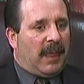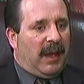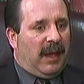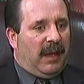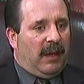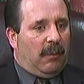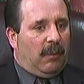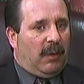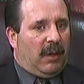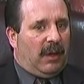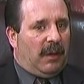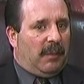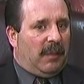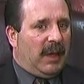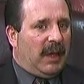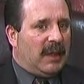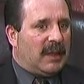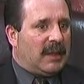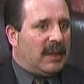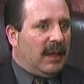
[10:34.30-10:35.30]
And one of the
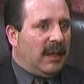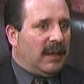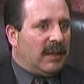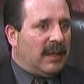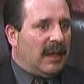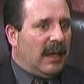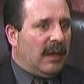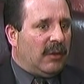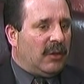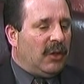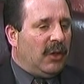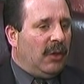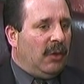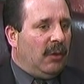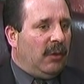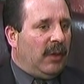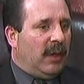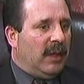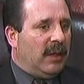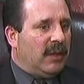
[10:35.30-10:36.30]
biggest things now
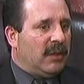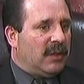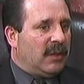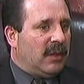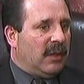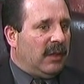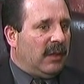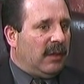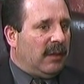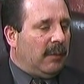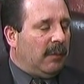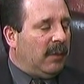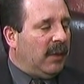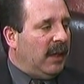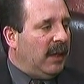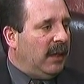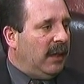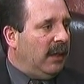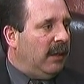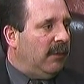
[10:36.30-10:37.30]
too is the
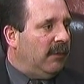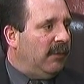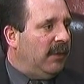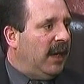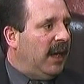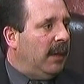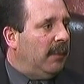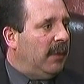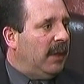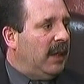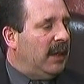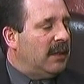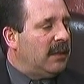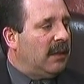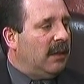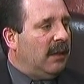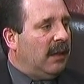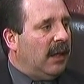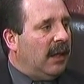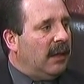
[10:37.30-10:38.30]
blending of
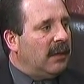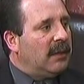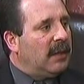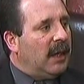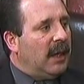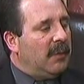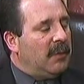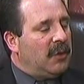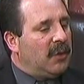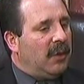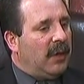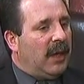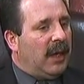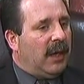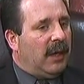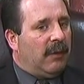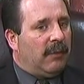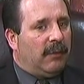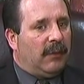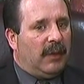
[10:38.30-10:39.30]
families. A lot of times you
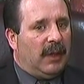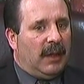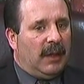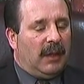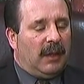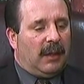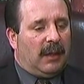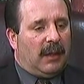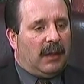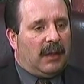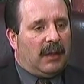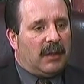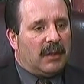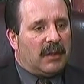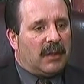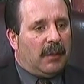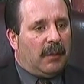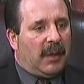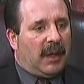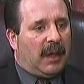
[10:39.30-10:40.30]
have
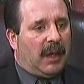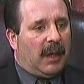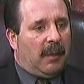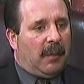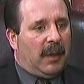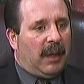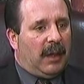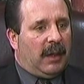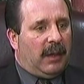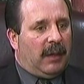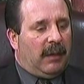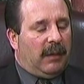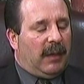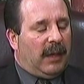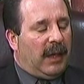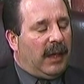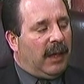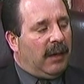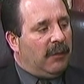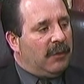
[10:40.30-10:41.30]
somebody come in and
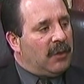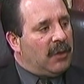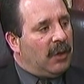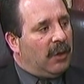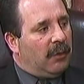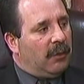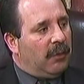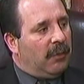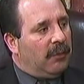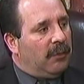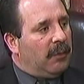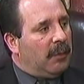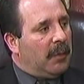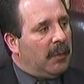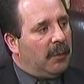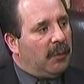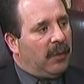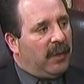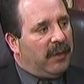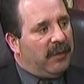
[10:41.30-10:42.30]
they have children from
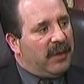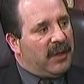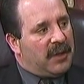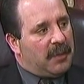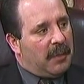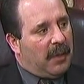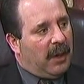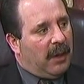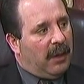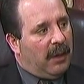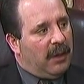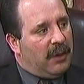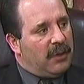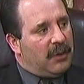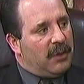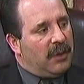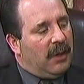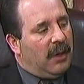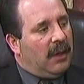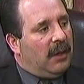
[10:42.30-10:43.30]
a previous
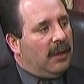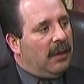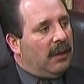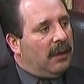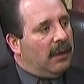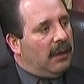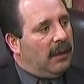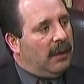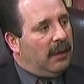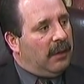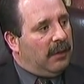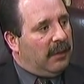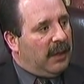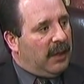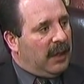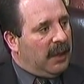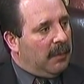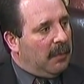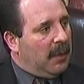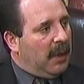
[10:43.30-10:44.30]
marriage.
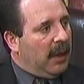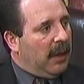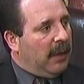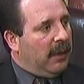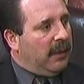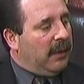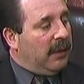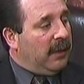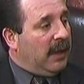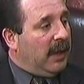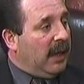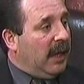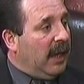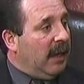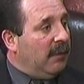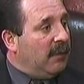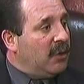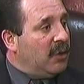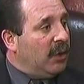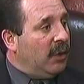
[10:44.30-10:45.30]
They get married and they
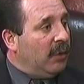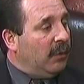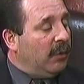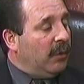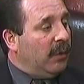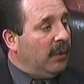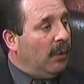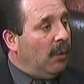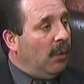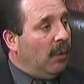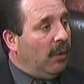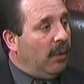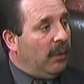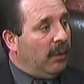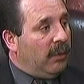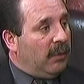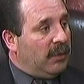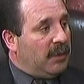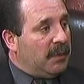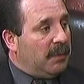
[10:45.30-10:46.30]
have children, or
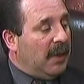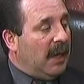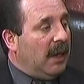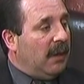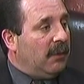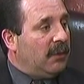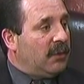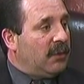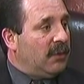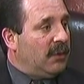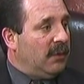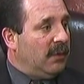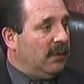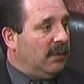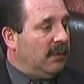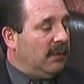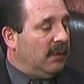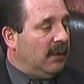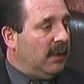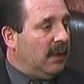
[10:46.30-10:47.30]
their spouse.
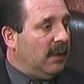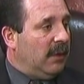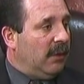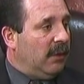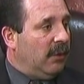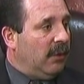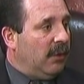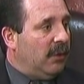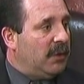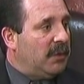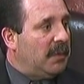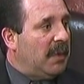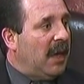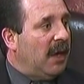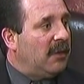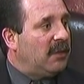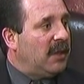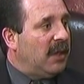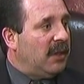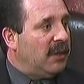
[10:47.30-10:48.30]
Their new
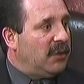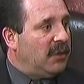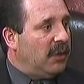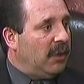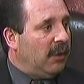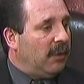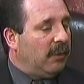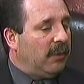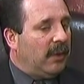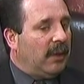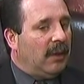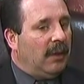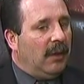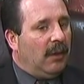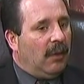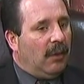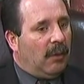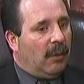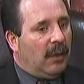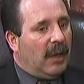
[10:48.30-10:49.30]
spouse has children.
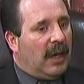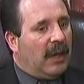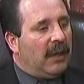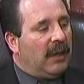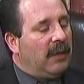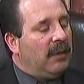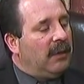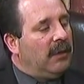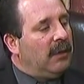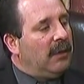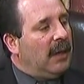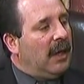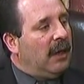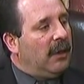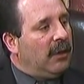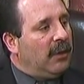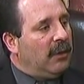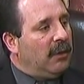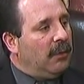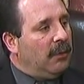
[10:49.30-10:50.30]
Well, how
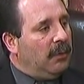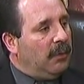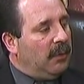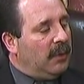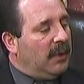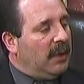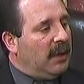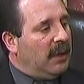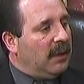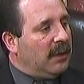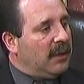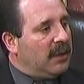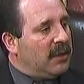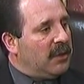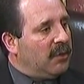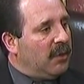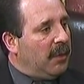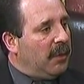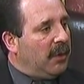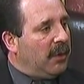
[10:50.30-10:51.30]
do you
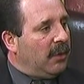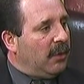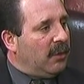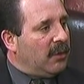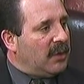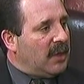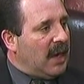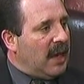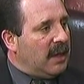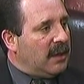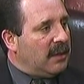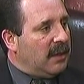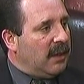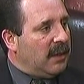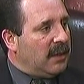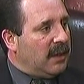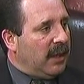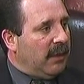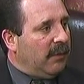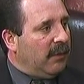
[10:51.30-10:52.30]
distribute those
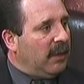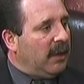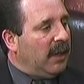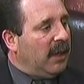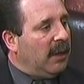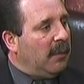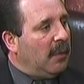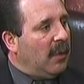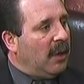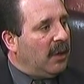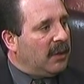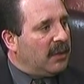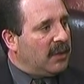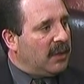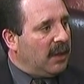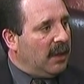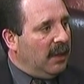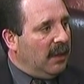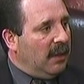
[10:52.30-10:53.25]
assets evenly amongst